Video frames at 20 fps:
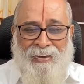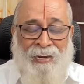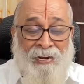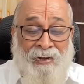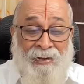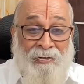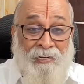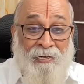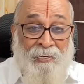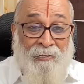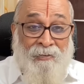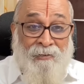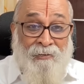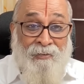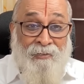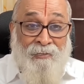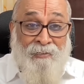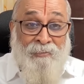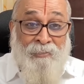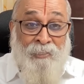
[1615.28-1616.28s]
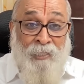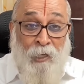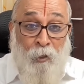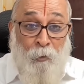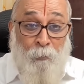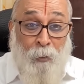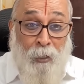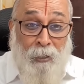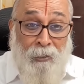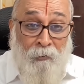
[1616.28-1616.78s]
And
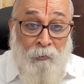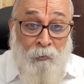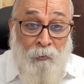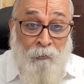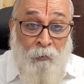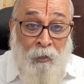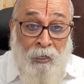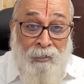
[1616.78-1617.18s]
Tilopa would